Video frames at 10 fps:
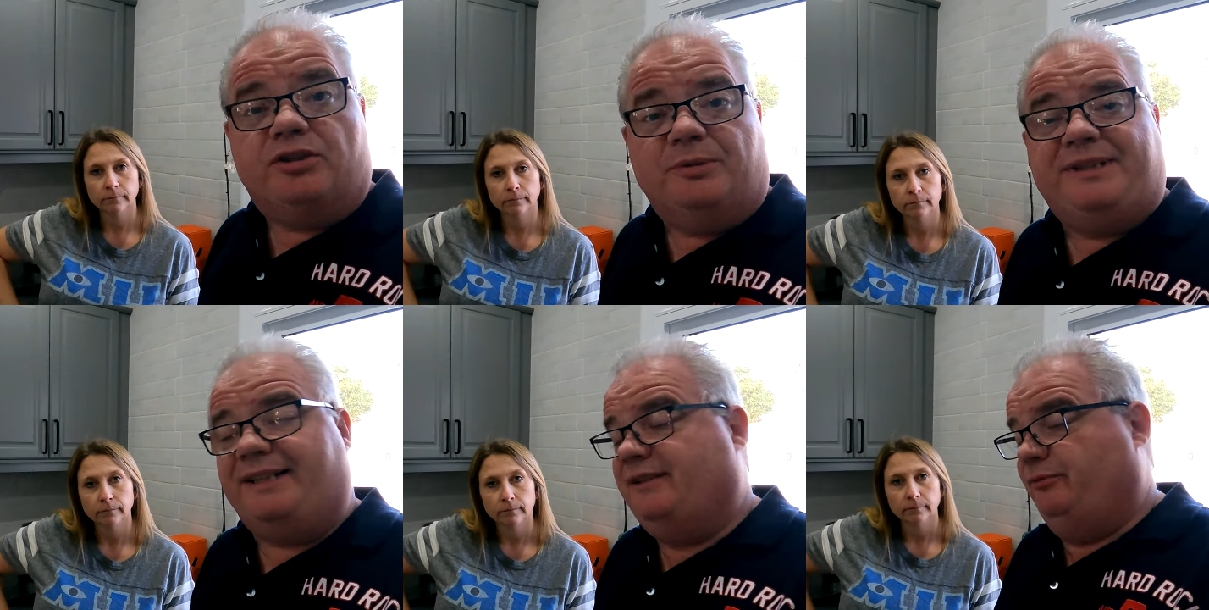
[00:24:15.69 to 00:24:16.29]
Speaker 1: On the
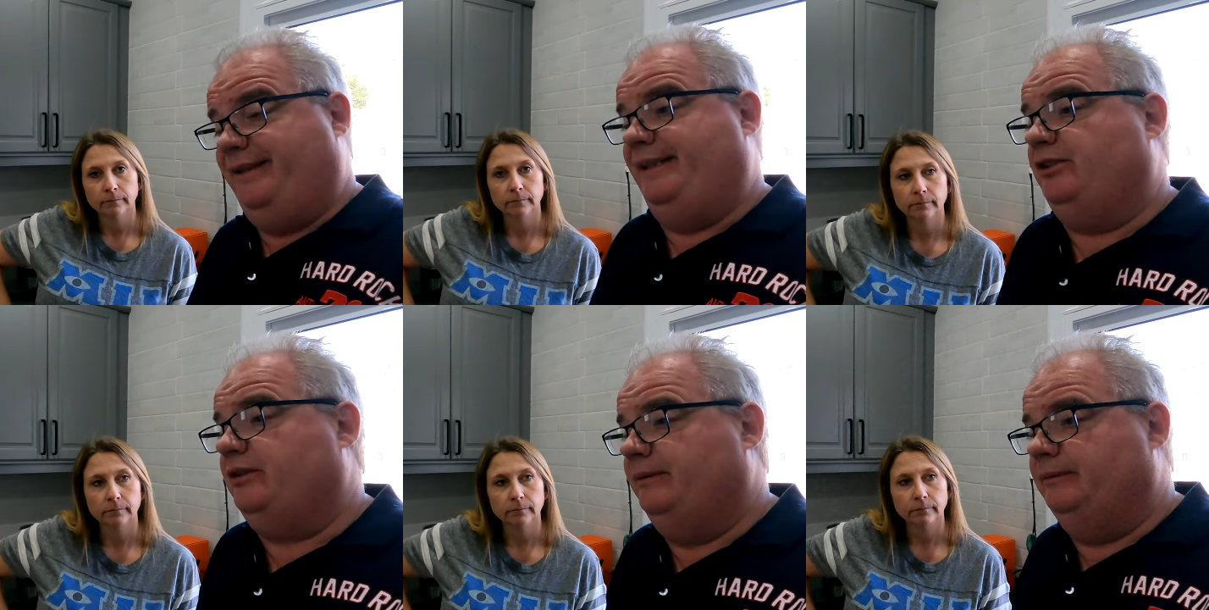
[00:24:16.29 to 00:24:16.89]
subject of
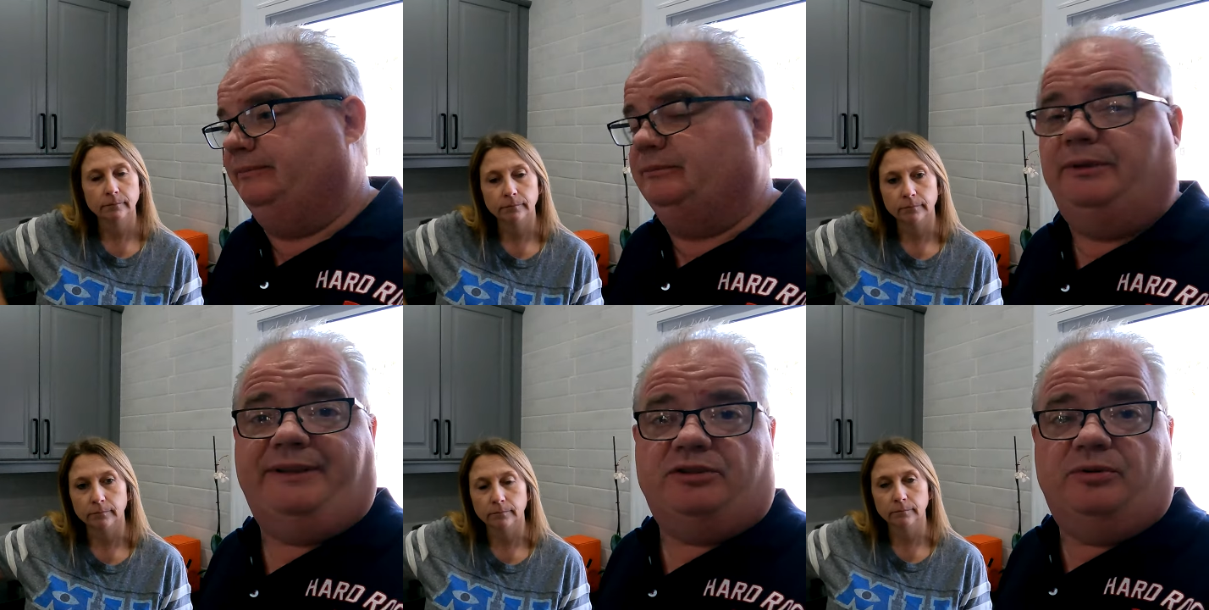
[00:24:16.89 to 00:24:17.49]
which,
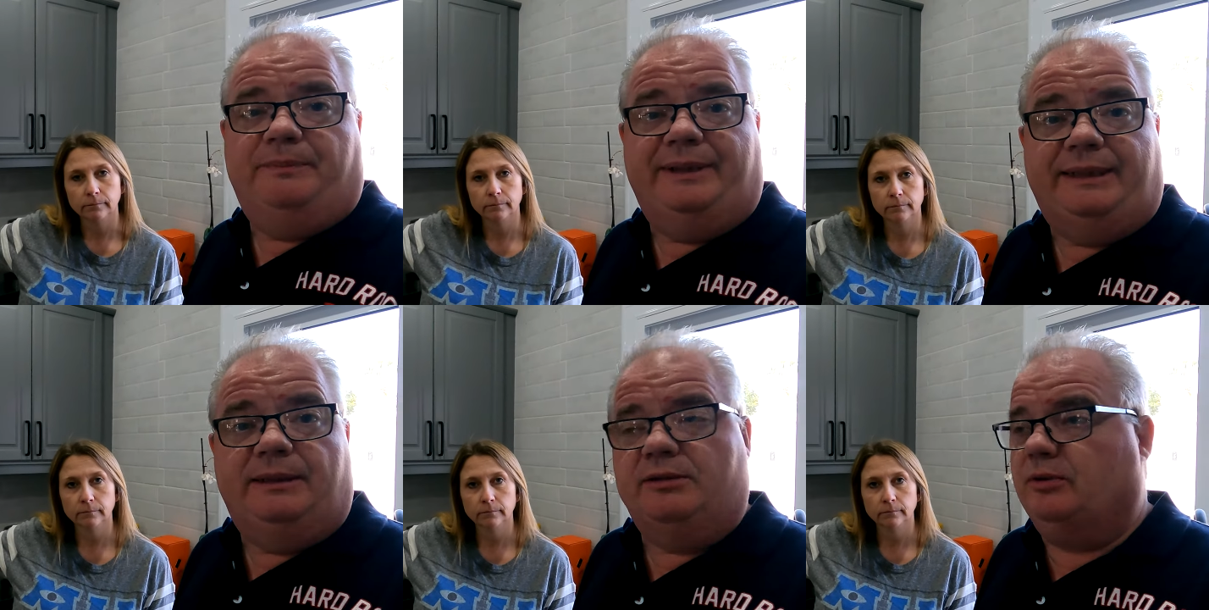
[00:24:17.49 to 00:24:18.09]
we've had some big,
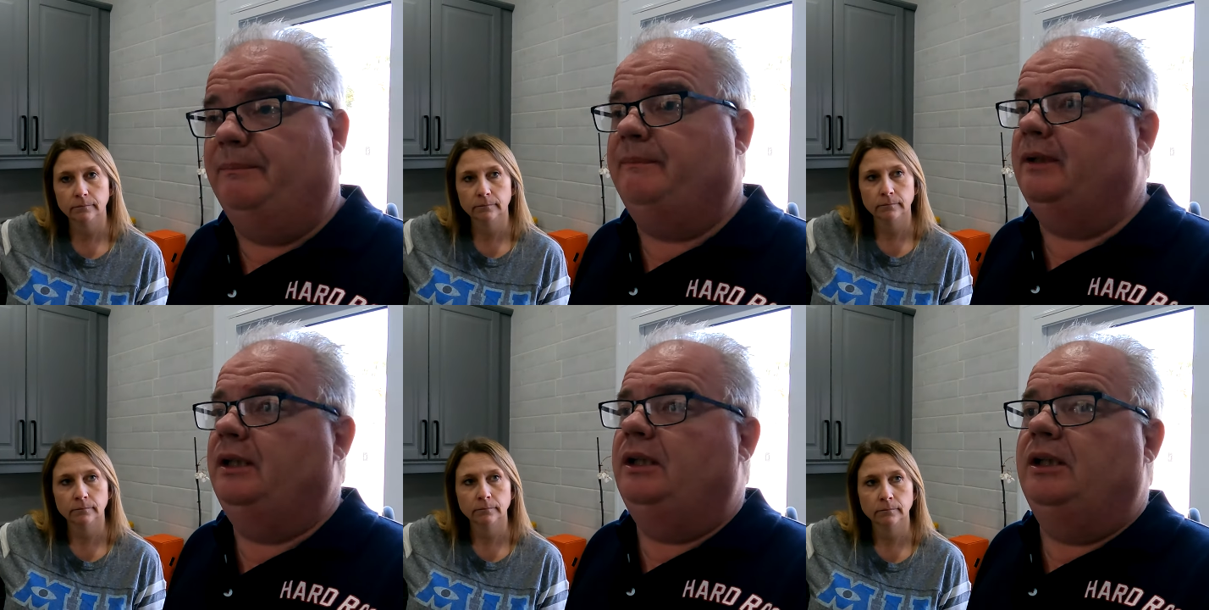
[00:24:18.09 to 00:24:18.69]

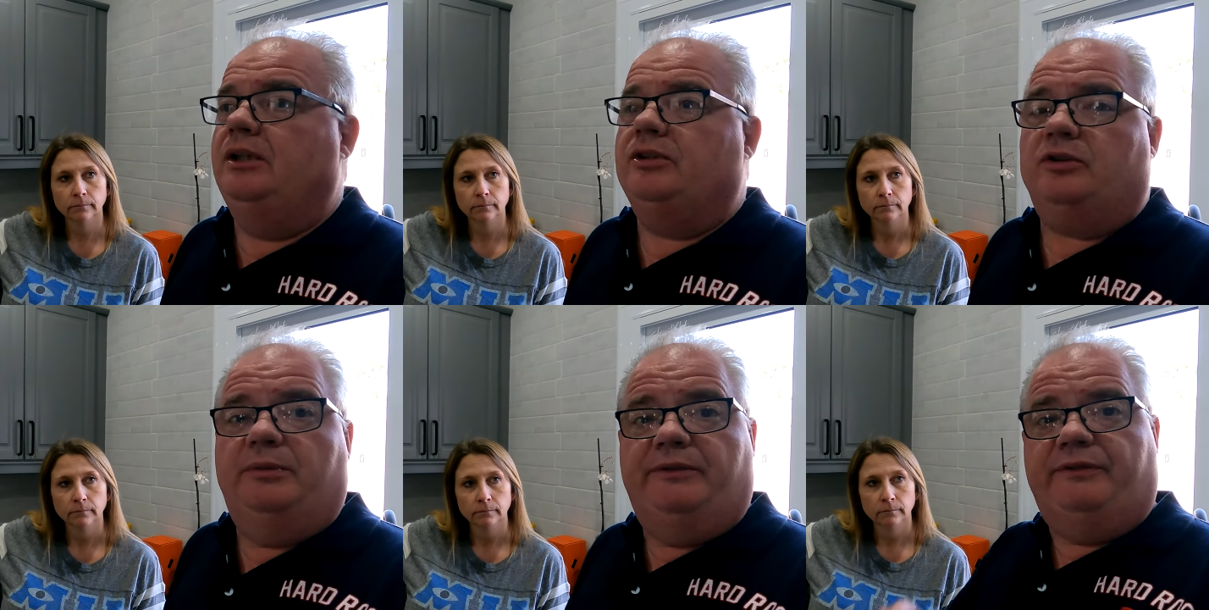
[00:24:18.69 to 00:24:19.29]
some
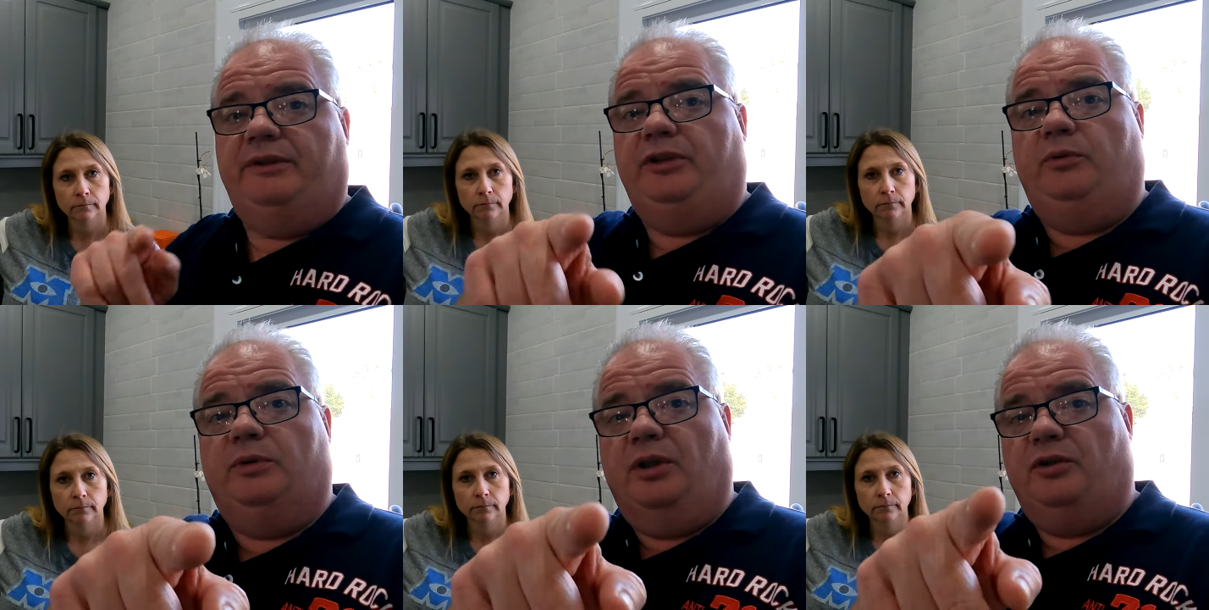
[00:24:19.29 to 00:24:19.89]
some of
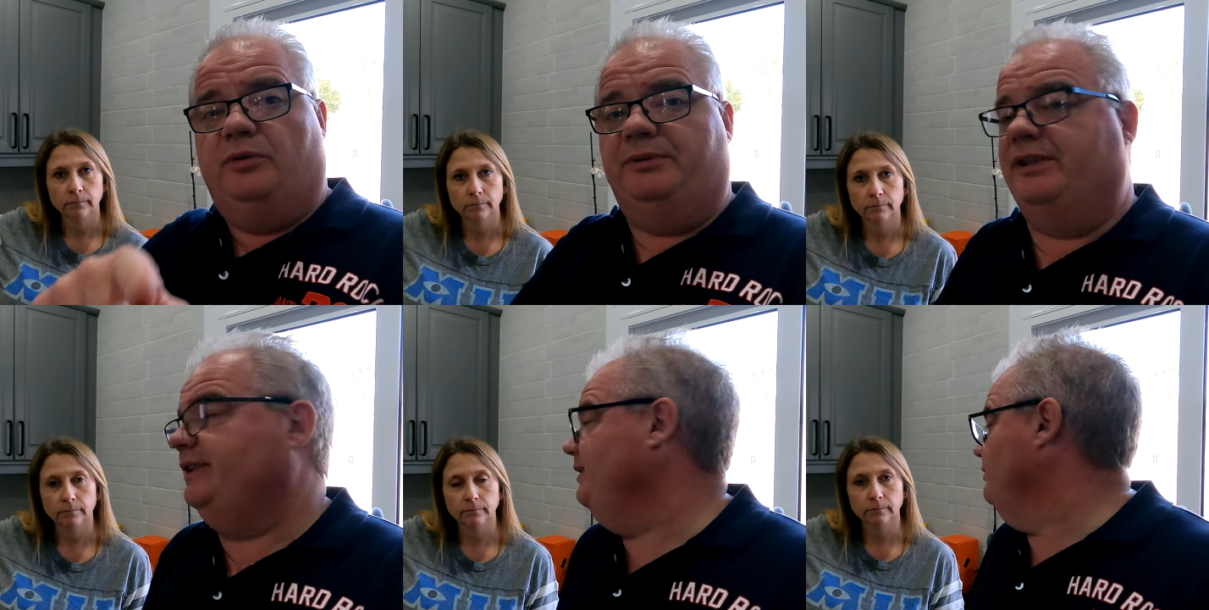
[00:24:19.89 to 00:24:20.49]
you lot come
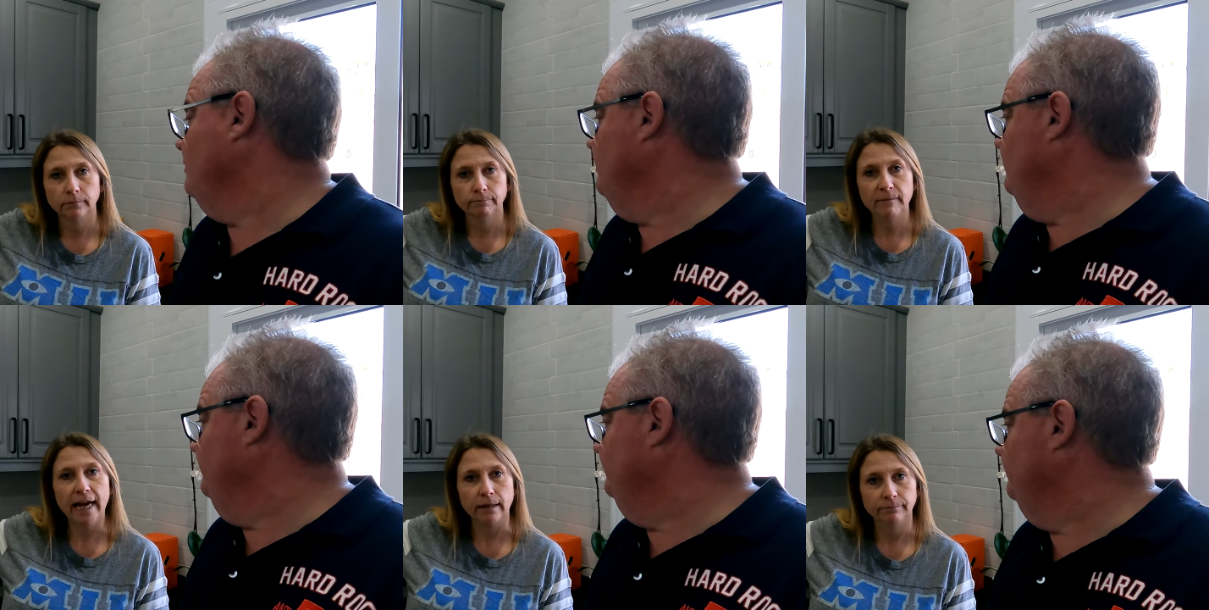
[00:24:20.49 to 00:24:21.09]
to see us.
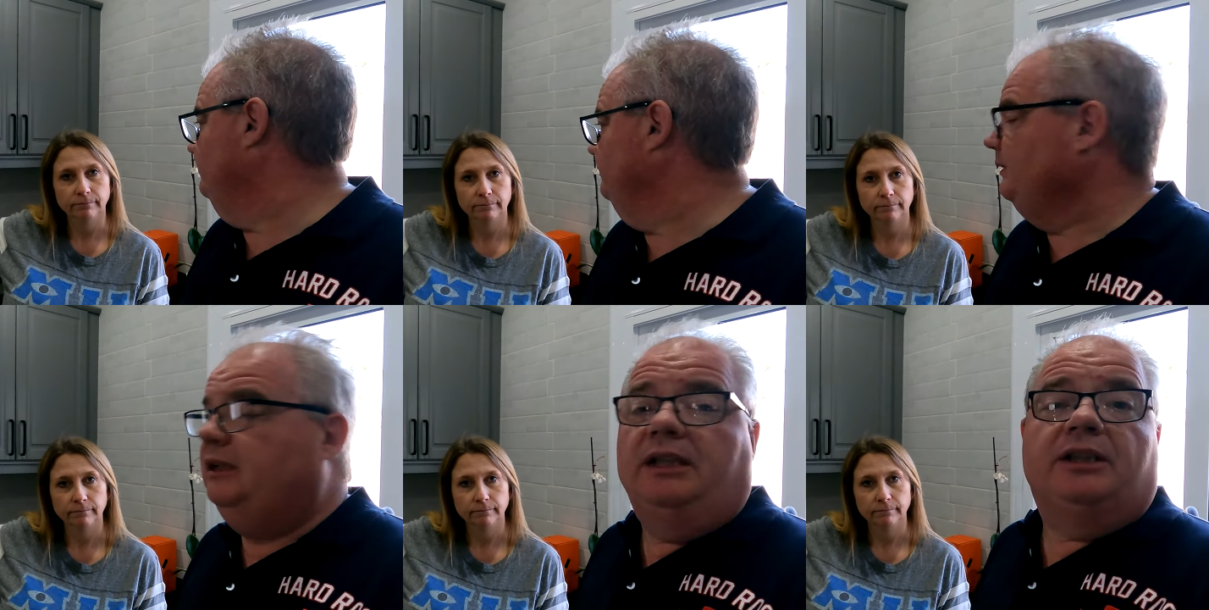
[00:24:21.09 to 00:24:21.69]
Yeah.
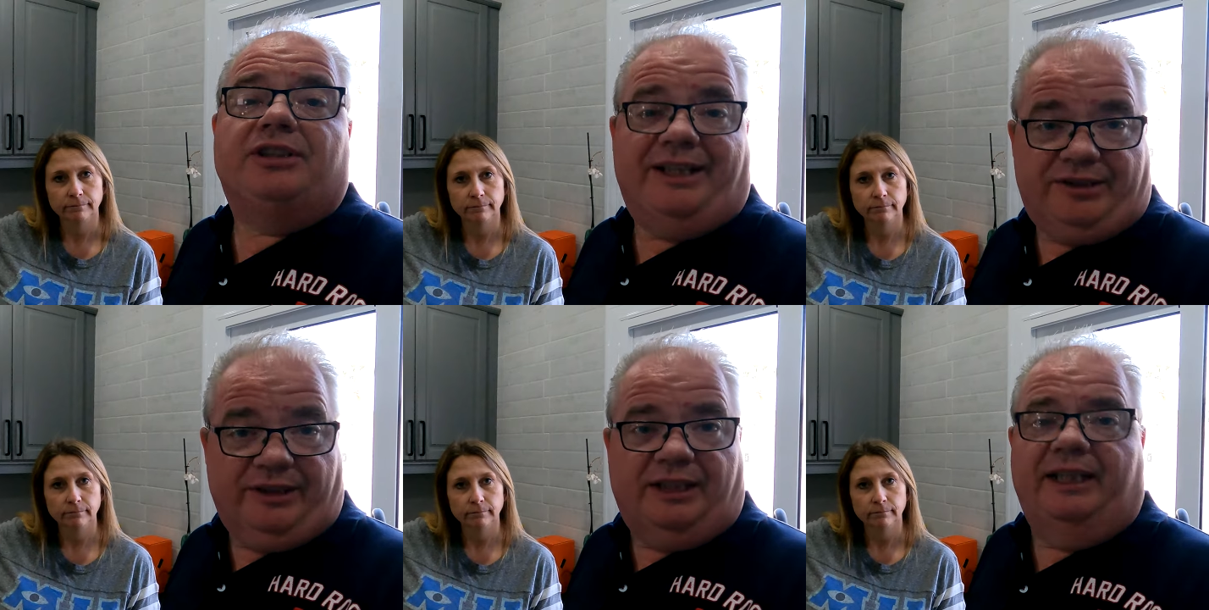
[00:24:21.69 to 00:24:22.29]

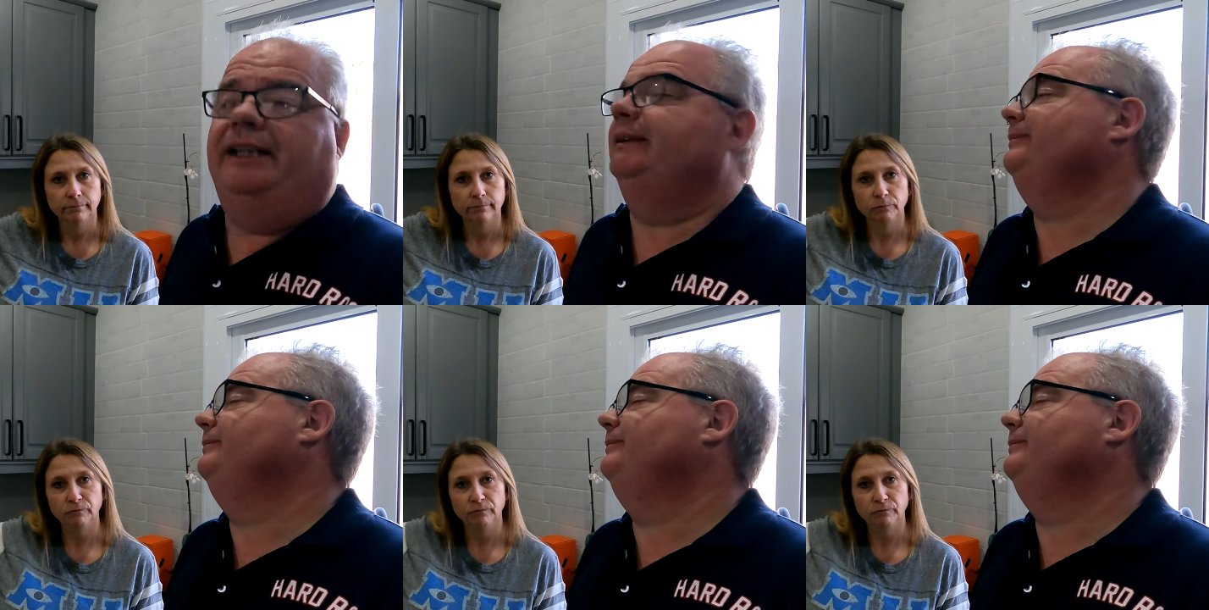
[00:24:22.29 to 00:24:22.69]
Jason and Claire.